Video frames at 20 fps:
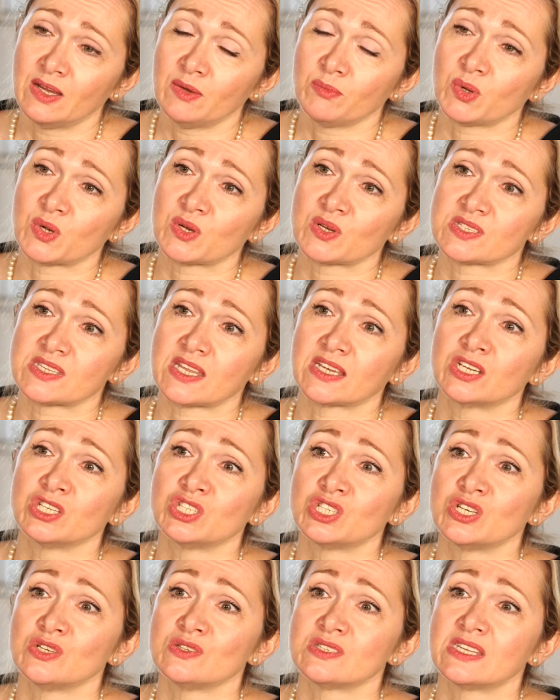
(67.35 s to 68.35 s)
because they could
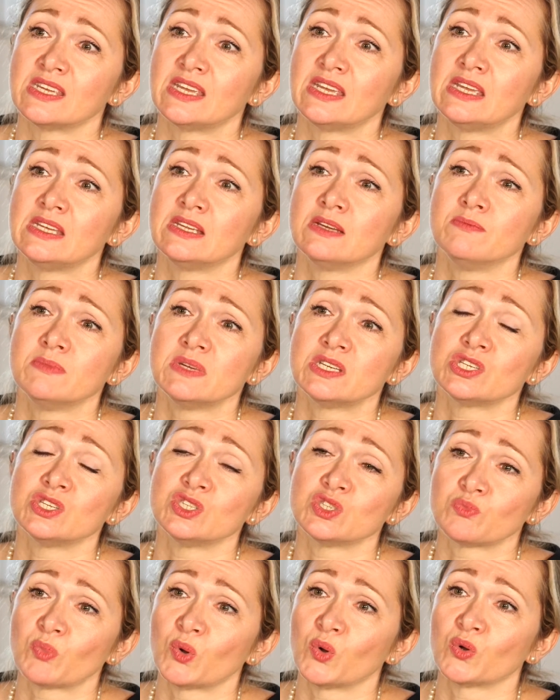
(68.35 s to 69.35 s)
use the
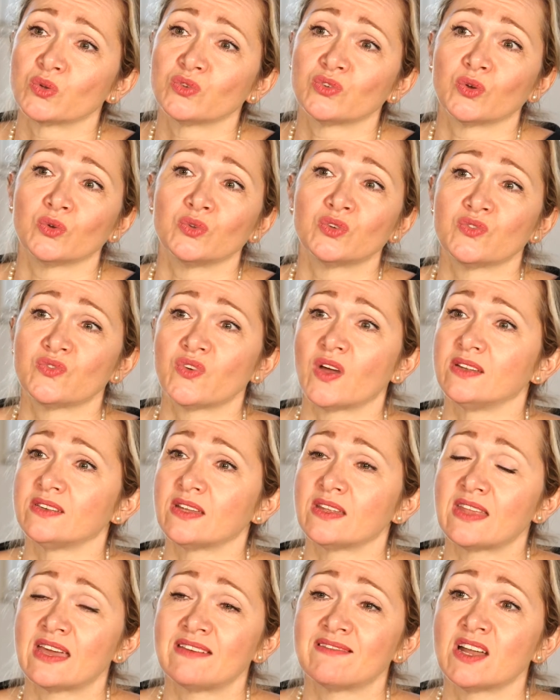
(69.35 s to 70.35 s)
e-admissions portal to find
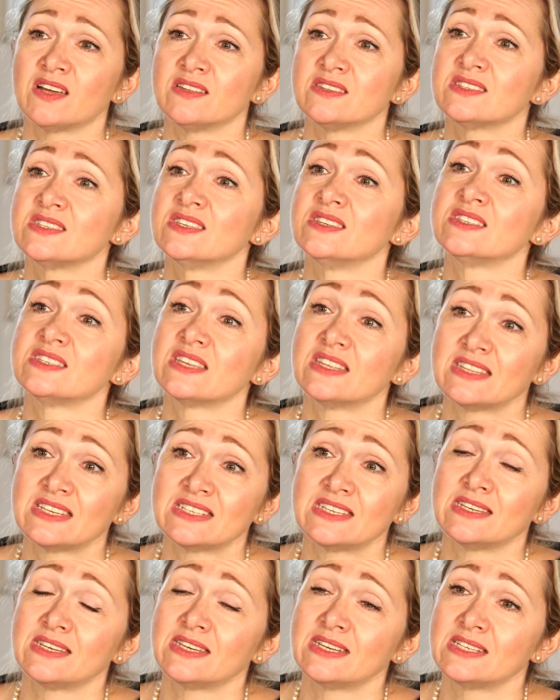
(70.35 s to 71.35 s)
out their answers, and they
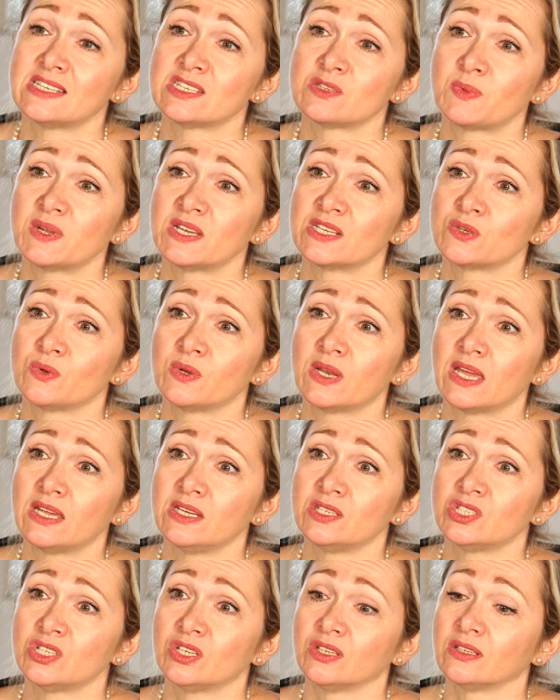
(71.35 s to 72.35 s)
didn't need to speak to an
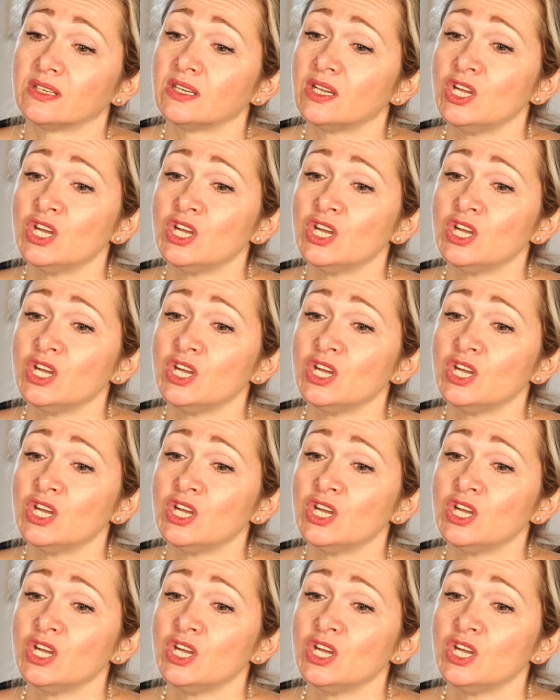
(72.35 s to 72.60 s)
agent.